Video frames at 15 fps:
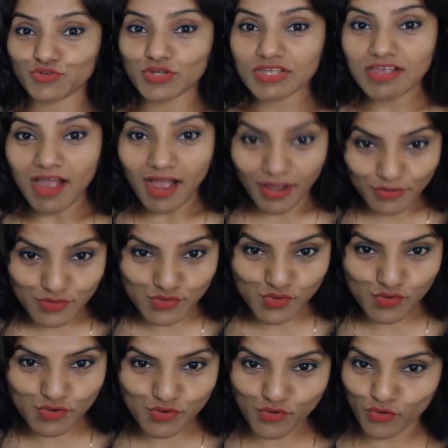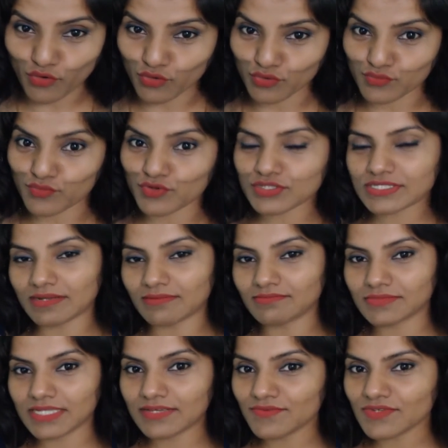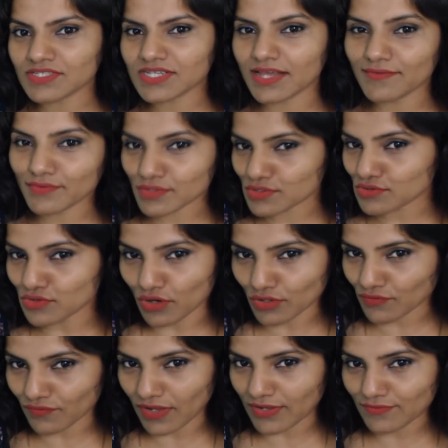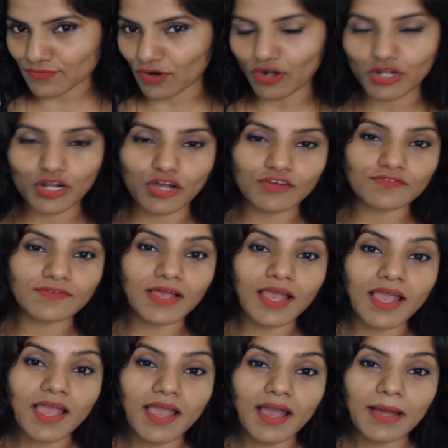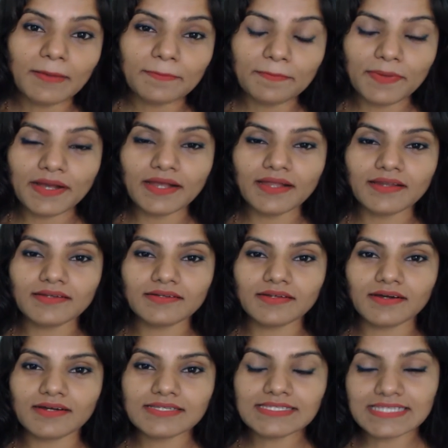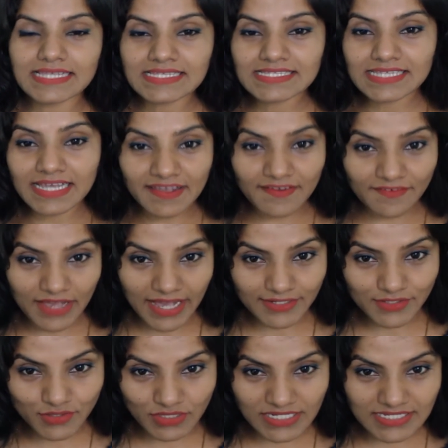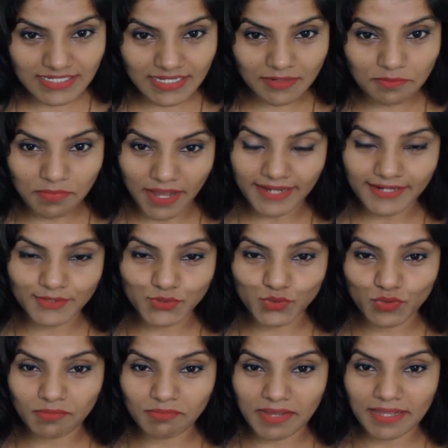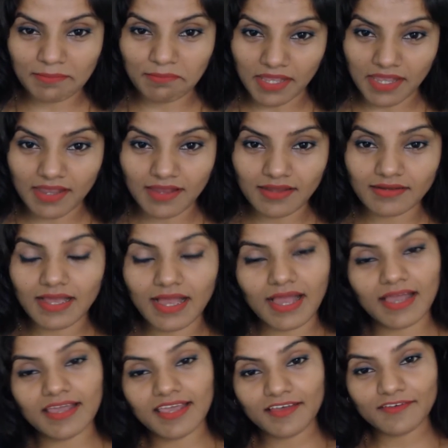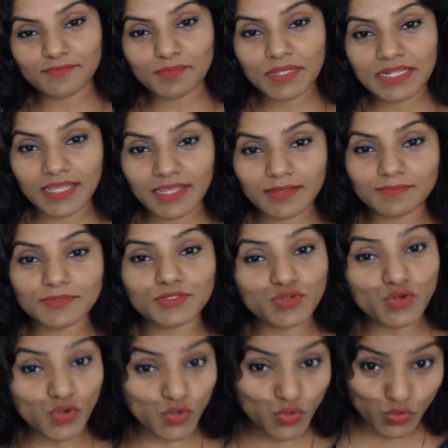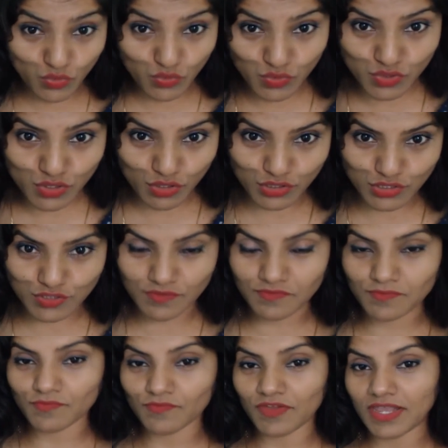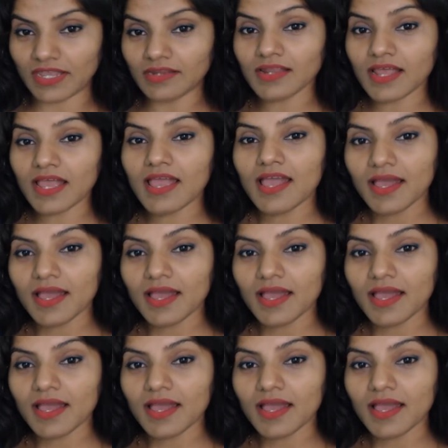doing household chores was something which I was not very fond of. But since I have actually said bye to my maid, I have been able to lose lots of weight